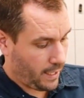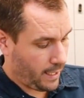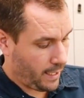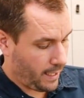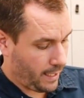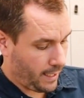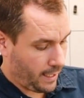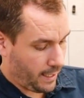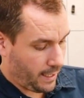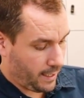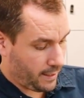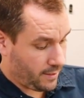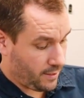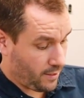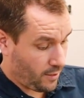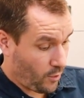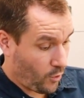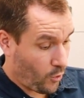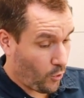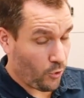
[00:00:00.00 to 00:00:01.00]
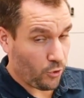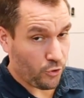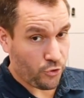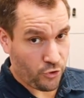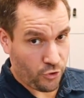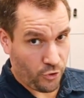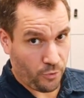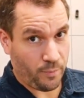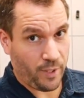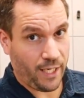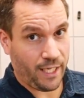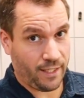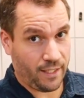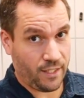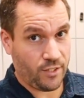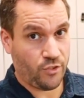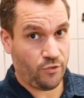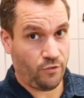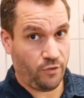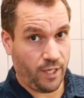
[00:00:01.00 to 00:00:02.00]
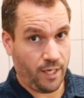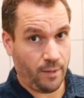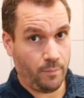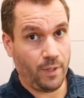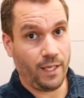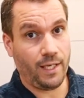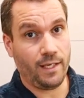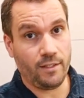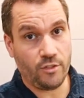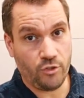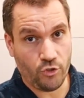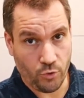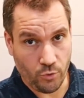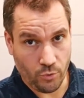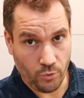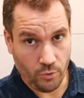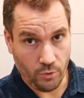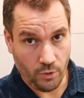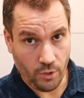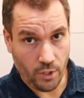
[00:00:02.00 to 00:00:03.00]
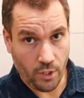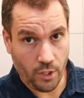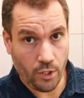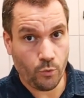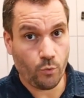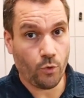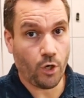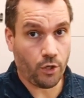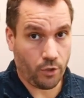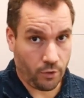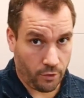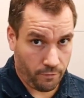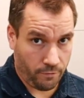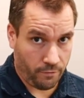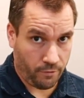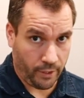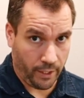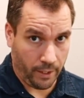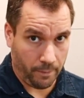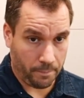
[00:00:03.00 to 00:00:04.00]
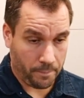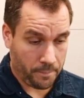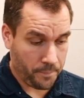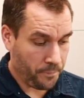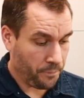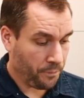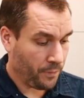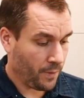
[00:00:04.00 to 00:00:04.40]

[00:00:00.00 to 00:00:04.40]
and also make this frame into a rocker frame.